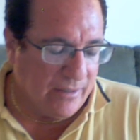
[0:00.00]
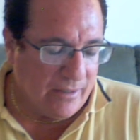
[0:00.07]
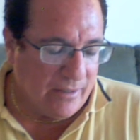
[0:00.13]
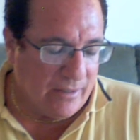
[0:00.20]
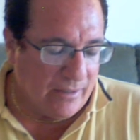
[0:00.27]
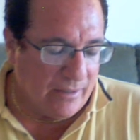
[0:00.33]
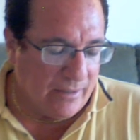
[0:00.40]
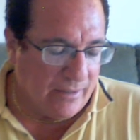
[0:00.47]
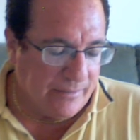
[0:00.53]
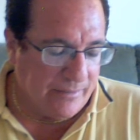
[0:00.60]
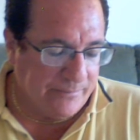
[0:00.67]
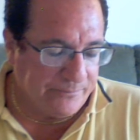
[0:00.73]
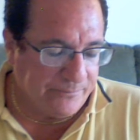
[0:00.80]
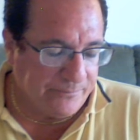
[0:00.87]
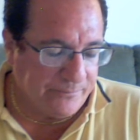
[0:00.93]

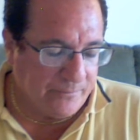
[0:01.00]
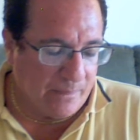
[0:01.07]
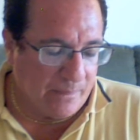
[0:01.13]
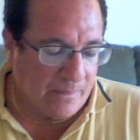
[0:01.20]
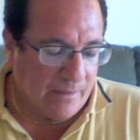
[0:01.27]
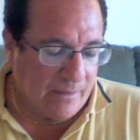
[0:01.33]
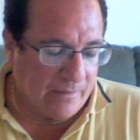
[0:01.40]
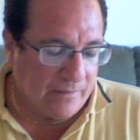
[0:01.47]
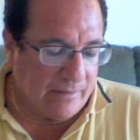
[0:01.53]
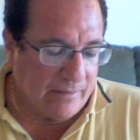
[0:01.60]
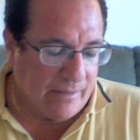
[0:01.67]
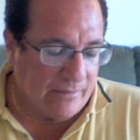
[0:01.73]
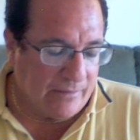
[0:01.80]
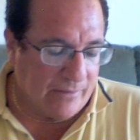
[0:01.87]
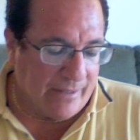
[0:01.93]
Um,
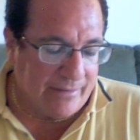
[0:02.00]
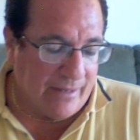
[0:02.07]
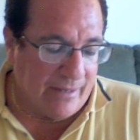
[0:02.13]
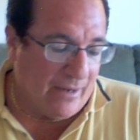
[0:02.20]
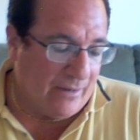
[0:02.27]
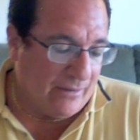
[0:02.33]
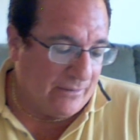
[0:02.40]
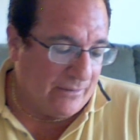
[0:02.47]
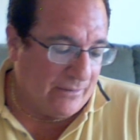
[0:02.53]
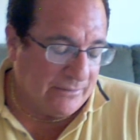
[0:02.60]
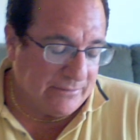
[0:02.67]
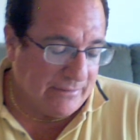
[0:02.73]
and right now,